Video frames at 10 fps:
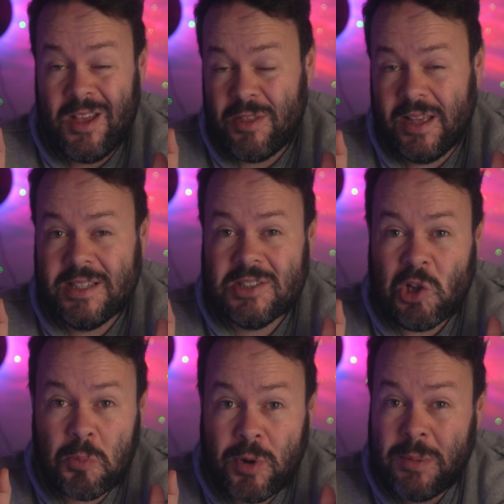Things
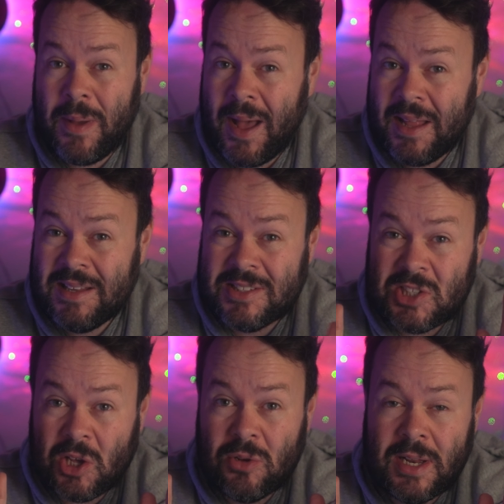look pretty bad.
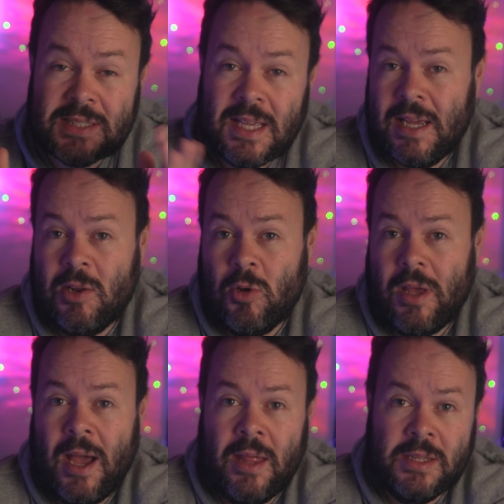So let's take a
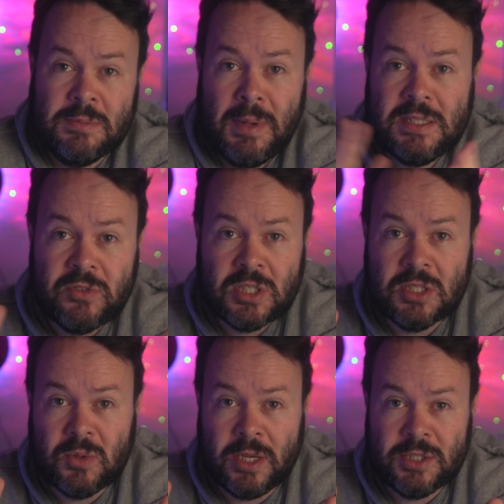look at this mess of a
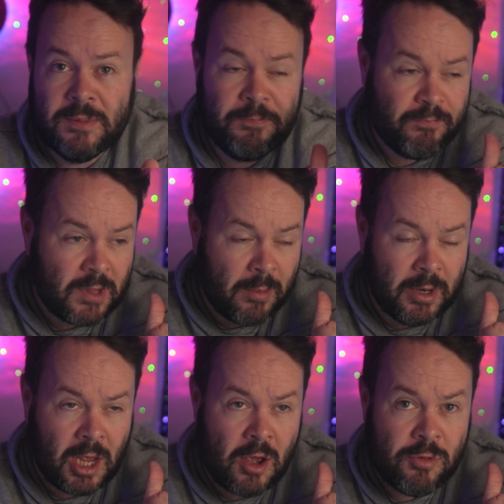situation. I'm
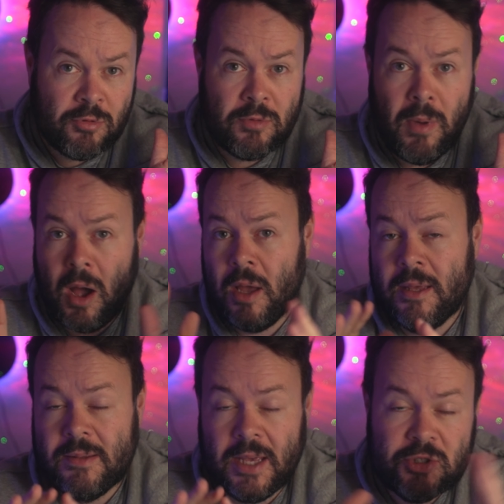going to go through my
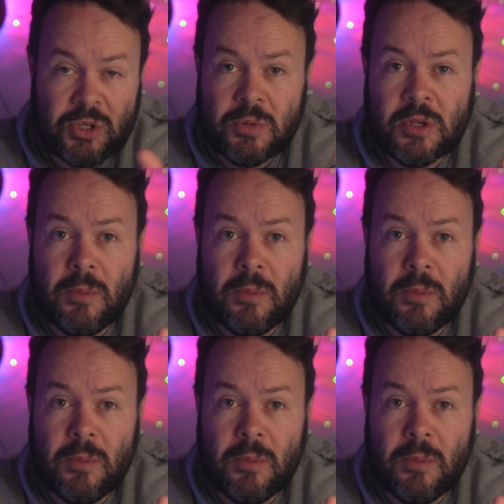history with the